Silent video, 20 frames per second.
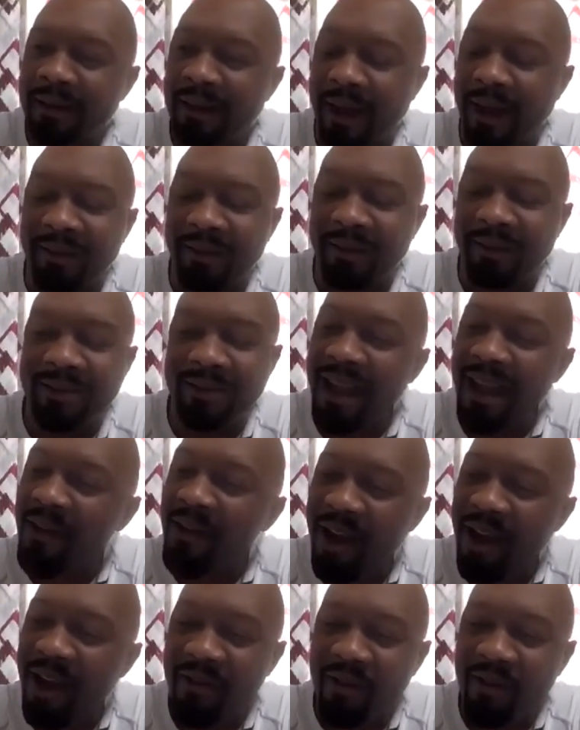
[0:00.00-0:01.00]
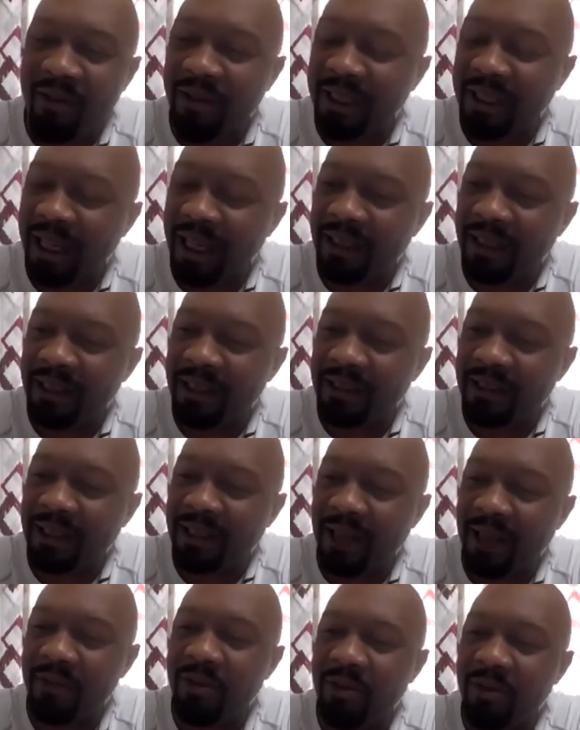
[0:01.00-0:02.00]
I'll never ever forget this.
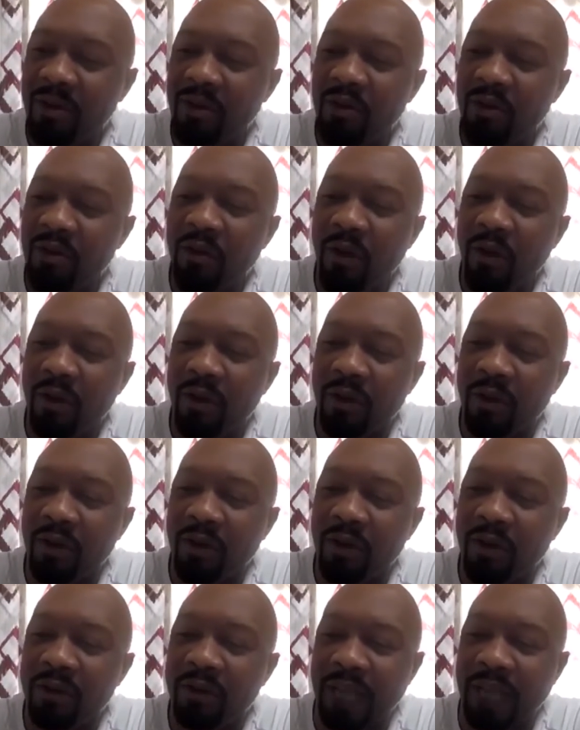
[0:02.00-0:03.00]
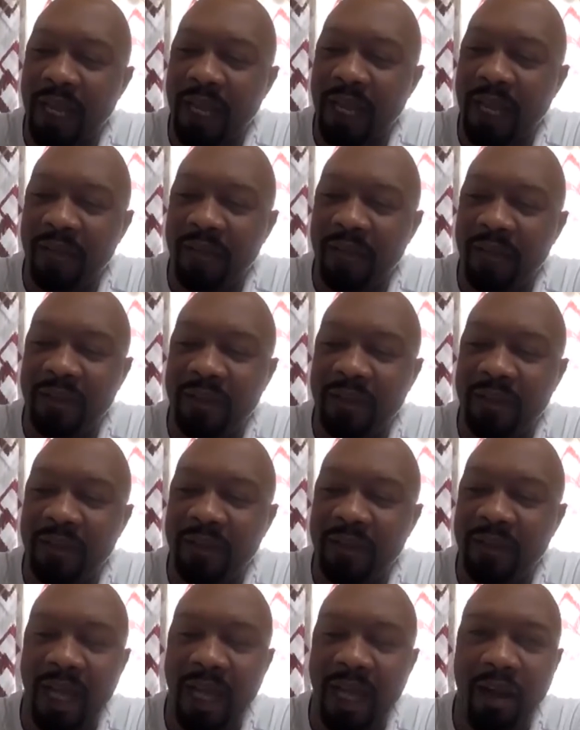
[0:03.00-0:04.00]
I don't know, you've heard of Dave
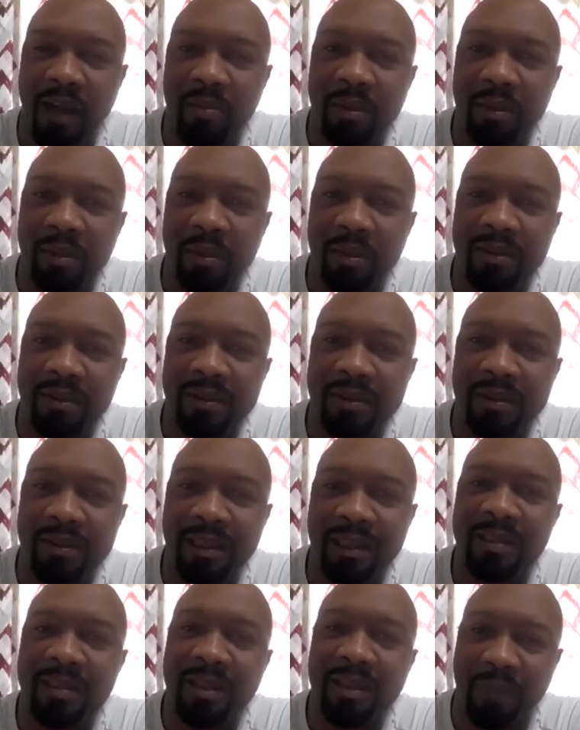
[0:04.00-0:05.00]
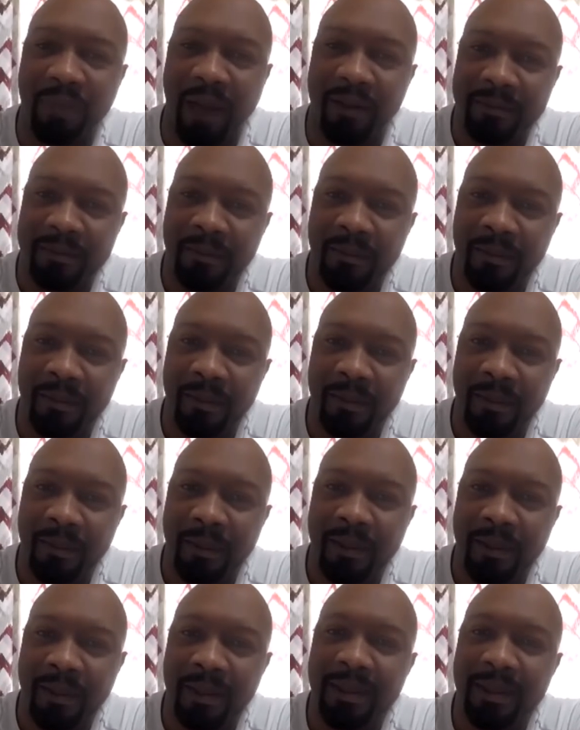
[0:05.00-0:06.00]
Talbert. He's another playwright.
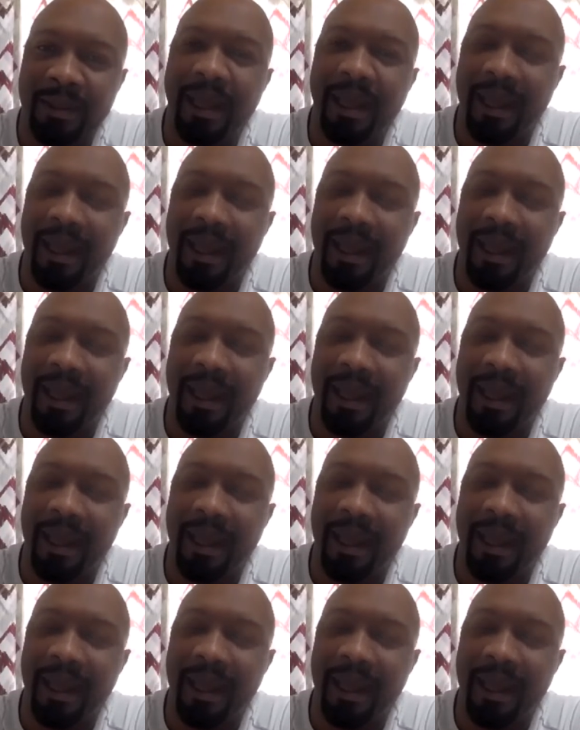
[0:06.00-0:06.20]
Mm-hmm.